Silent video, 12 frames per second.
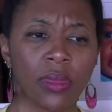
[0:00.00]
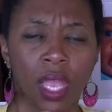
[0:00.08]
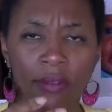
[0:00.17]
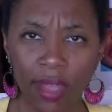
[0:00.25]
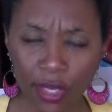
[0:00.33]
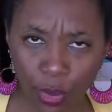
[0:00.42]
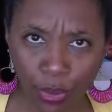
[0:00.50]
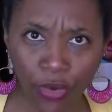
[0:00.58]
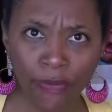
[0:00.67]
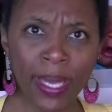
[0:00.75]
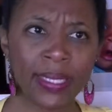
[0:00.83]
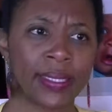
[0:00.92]
I've got to
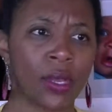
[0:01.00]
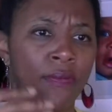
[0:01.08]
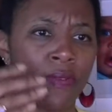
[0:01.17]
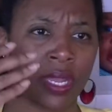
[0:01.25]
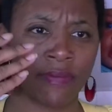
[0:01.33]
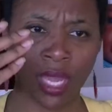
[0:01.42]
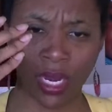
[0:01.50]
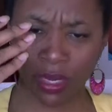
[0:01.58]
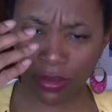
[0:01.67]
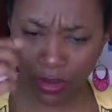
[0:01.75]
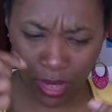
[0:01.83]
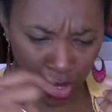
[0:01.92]
prove myself, and I've got
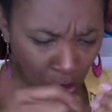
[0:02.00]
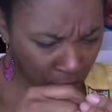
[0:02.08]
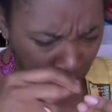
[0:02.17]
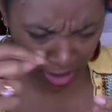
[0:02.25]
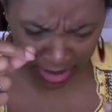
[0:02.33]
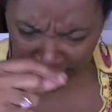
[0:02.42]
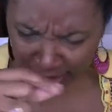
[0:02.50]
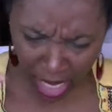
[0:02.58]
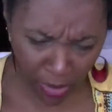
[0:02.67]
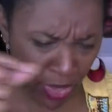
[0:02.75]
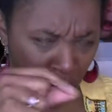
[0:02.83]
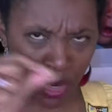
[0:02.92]
to, get
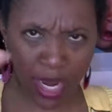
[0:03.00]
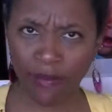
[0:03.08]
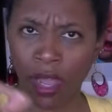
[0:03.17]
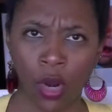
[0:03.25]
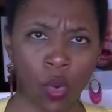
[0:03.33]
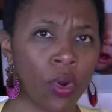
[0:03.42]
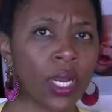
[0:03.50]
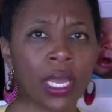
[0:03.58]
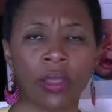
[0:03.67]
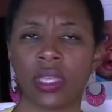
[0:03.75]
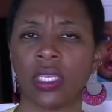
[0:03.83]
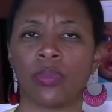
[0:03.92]
down there, and I've got to work
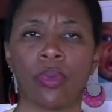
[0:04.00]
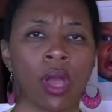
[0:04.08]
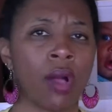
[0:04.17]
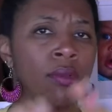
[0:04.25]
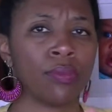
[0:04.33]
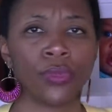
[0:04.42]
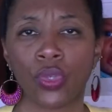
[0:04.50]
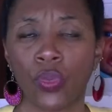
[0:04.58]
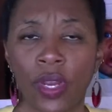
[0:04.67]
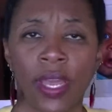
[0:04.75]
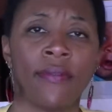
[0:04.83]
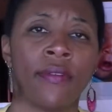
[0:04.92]
out these problems or
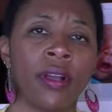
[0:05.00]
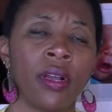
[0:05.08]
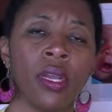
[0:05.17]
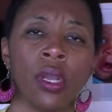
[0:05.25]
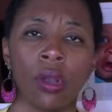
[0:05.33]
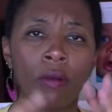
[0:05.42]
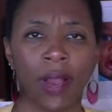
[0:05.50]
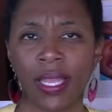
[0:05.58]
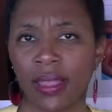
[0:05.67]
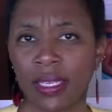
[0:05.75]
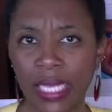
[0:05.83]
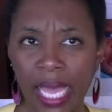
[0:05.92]
whatever,
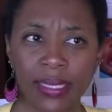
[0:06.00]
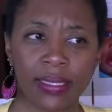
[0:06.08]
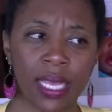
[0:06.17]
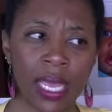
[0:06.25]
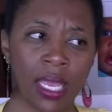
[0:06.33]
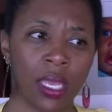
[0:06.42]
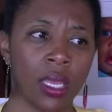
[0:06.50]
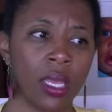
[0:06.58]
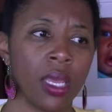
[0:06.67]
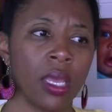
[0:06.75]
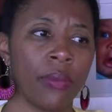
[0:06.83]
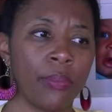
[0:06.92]
write this essay.
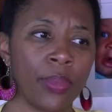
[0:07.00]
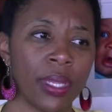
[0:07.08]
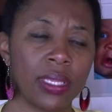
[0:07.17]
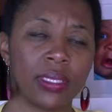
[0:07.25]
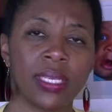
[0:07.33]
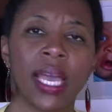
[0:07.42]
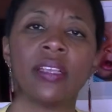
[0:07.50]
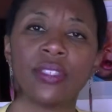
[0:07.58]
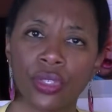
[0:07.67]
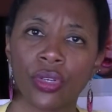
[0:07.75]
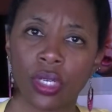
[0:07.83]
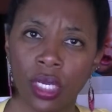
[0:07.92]
But
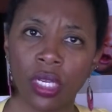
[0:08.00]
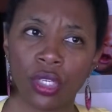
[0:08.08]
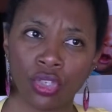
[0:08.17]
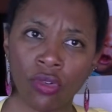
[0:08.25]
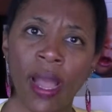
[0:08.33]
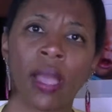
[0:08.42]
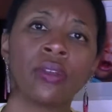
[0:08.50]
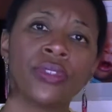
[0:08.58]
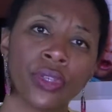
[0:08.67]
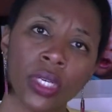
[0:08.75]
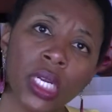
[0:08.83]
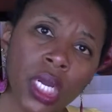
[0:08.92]
tests are good.
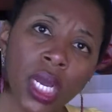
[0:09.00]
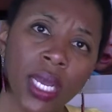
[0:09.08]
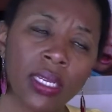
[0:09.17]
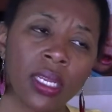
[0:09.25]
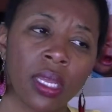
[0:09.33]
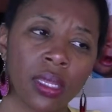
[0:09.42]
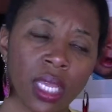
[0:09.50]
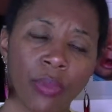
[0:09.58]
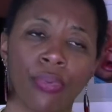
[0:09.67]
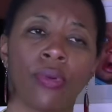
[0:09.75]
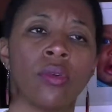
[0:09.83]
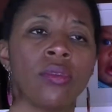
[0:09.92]
Trials are good. They
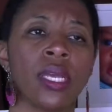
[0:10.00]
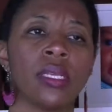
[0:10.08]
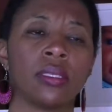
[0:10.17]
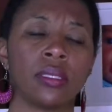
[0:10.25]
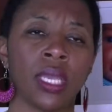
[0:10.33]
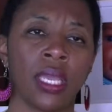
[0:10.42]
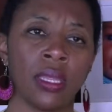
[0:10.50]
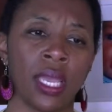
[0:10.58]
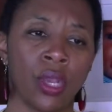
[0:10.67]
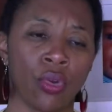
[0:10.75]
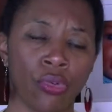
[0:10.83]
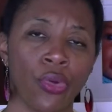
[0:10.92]
prune us.
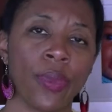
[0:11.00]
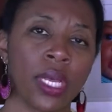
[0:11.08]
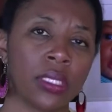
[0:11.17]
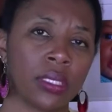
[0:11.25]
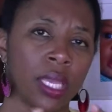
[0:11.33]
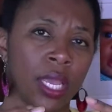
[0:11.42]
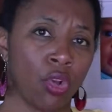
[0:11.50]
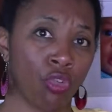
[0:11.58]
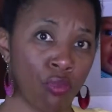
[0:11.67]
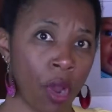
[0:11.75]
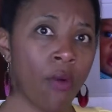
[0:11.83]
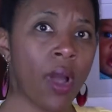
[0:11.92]
They groom us. They
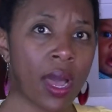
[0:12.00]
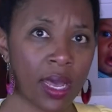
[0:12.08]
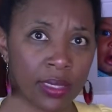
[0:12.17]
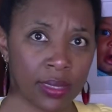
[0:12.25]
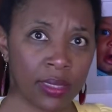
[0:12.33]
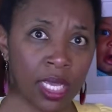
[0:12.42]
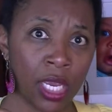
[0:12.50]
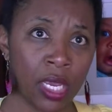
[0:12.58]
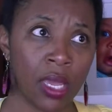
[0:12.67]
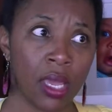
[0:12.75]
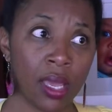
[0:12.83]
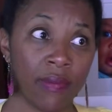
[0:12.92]
grow us.
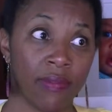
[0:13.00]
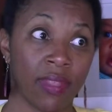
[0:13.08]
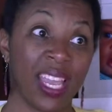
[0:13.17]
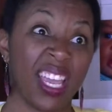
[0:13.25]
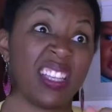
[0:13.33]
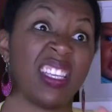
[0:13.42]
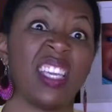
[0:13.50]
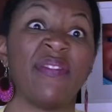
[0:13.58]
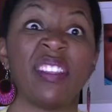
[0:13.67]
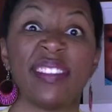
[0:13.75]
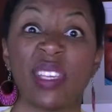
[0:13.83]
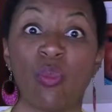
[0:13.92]
They and
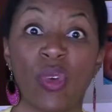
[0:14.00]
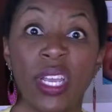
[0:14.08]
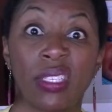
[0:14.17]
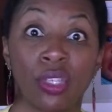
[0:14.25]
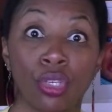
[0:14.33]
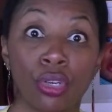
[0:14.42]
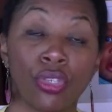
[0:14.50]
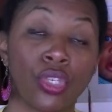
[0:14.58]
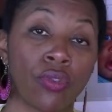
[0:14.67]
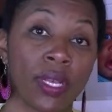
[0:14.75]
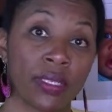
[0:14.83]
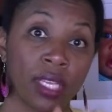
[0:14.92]
even some ways
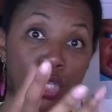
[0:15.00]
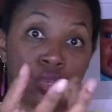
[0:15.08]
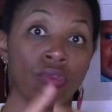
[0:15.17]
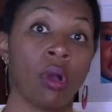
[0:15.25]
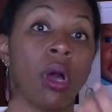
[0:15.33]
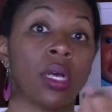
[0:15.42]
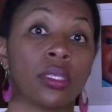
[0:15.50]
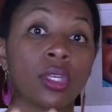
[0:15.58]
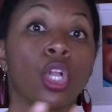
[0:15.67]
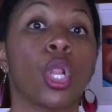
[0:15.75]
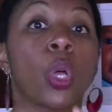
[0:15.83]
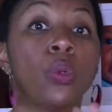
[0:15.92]
nurture us. They draw us
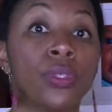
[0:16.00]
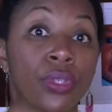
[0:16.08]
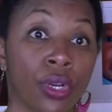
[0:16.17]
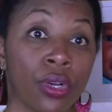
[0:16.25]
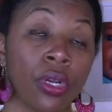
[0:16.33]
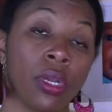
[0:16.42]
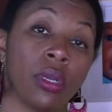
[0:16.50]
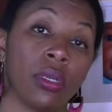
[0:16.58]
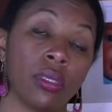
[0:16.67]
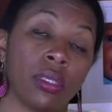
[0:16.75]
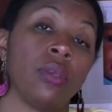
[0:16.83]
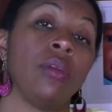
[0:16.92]
closer
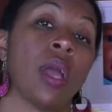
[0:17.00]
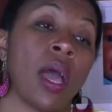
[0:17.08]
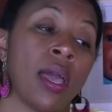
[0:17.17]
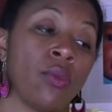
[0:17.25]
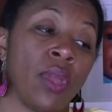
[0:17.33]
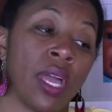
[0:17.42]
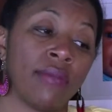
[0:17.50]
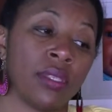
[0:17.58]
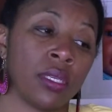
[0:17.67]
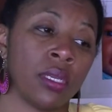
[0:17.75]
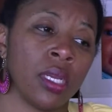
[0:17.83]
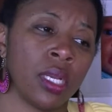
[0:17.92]
to God. We have
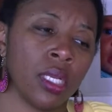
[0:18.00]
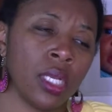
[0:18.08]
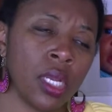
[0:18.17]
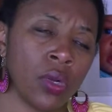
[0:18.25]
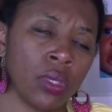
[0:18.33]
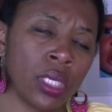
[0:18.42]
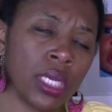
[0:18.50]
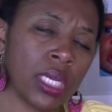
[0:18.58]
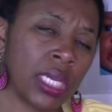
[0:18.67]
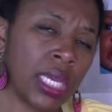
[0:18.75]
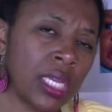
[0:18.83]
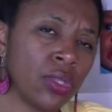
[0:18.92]
to,
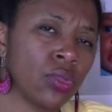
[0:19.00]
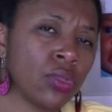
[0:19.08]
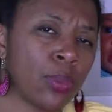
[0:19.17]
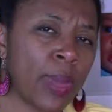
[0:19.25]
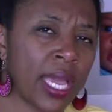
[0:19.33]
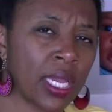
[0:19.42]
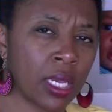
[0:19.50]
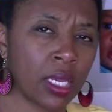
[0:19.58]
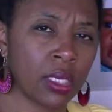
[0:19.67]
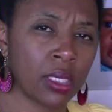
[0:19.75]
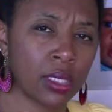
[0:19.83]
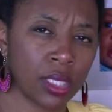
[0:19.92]
get kindled back
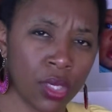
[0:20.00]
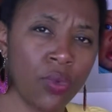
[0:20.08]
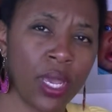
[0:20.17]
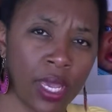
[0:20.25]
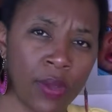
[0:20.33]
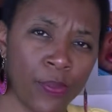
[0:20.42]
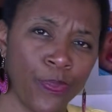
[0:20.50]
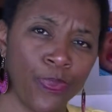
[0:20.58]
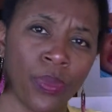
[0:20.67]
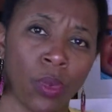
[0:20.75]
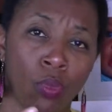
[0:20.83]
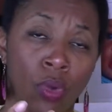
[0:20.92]
into Him
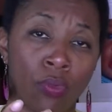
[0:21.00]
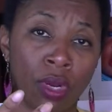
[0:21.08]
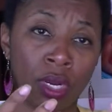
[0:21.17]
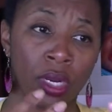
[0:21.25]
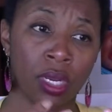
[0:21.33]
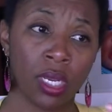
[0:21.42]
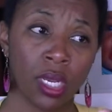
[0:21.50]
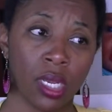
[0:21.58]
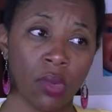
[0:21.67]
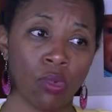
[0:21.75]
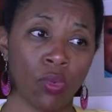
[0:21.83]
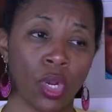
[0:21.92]
when we're
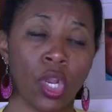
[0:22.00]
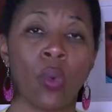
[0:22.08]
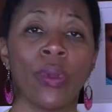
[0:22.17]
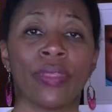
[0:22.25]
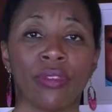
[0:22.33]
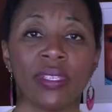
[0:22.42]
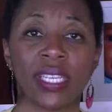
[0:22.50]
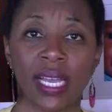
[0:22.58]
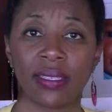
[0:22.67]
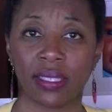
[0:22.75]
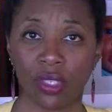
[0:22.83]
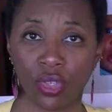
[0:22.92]
going through
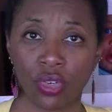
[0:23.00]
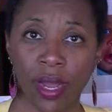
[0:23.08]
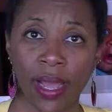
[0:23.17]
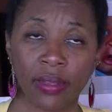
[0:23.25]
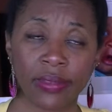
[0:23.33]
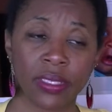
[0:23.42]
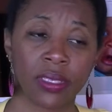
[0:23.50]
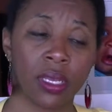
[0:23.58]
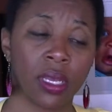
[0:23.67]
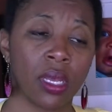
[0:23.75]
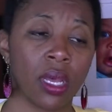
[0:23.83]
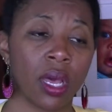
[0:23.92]
tests and trials.
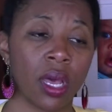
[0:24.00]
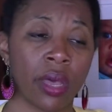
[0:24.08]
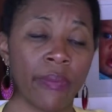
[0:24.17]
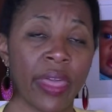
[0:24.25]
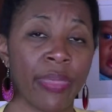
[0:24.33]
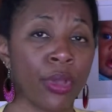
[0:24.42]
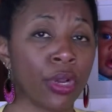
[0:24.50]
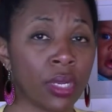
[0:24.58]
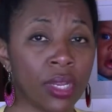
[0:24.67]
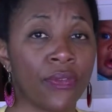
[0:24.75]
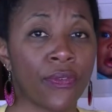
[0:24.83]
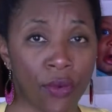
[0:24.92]
And they're
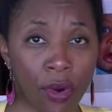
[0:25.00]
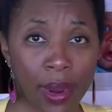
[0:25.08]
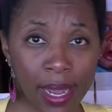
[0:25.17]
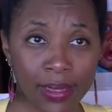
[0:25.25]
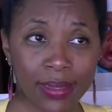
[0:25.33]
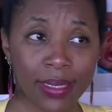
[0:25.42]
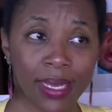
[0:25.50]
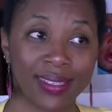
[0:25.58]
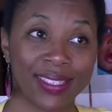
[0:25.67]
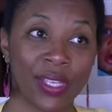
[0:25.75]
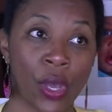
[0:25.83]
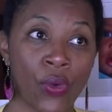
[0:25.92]
good for us.
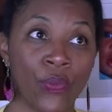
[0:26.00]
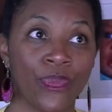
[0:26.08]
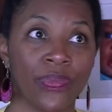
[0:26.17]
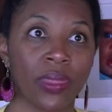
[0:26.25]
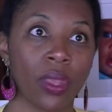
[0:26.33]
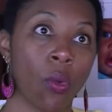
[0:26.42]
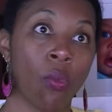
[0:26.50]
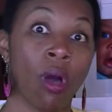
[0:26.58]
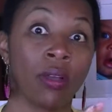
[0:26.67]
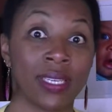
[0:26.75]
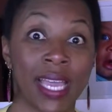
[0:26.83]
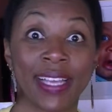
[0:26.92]
And so
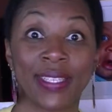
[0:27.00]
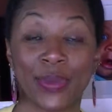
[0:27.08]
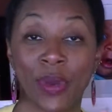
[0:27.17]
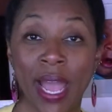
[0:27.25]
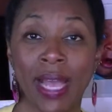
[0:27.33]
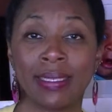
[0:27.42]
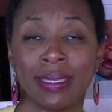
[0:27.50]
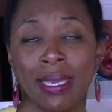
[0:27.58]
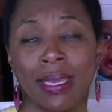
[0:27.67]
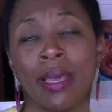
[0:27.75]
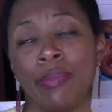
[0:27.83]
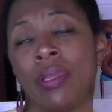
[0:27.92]
while, yes, we're
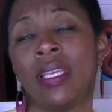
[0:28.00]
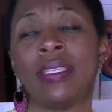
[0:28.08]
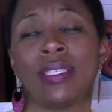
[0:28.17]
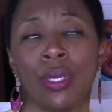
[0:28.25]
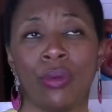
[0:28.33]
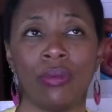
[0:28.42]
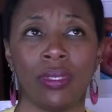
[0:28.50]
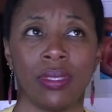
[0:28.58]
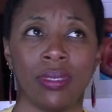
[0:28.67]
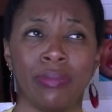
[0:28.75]
asking God, please don't